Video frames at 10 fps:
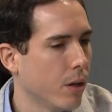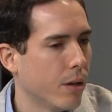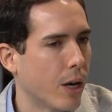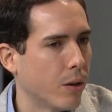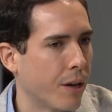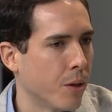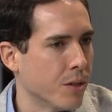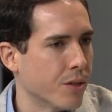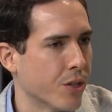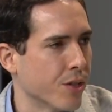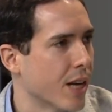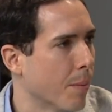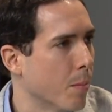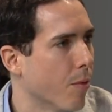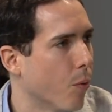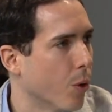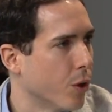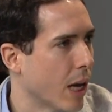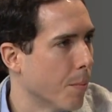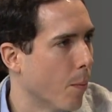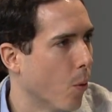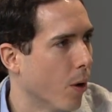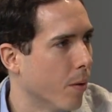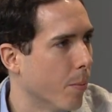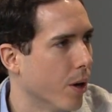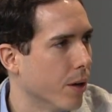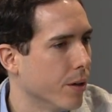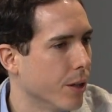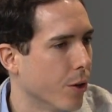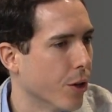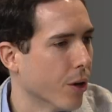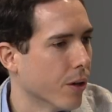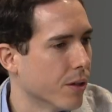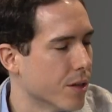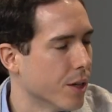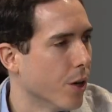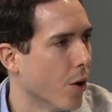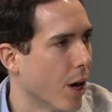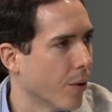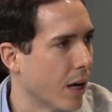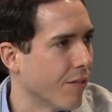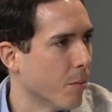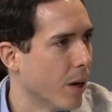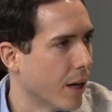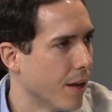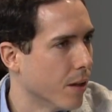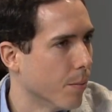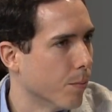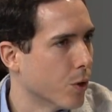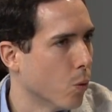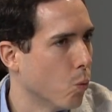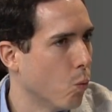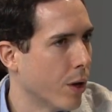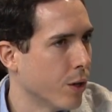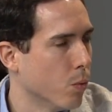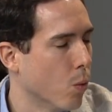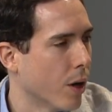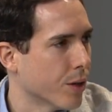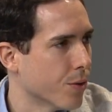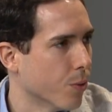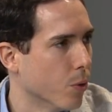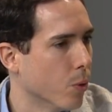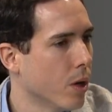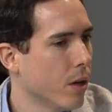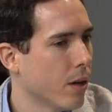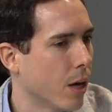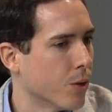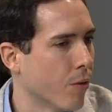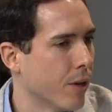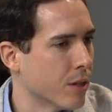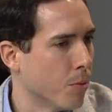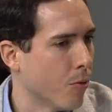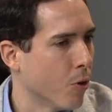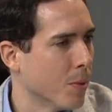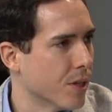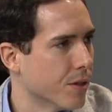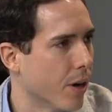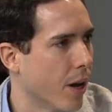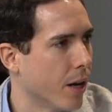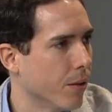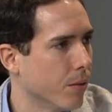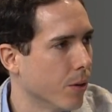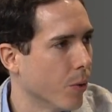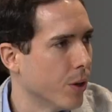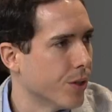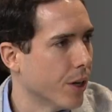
Now, a lot of those decisions happened before you came aboard, but you know, you're the CEO now and kind of have to mitigate them. So why don't you walk us through how SoFi's loan performance is today and, and where you're sure.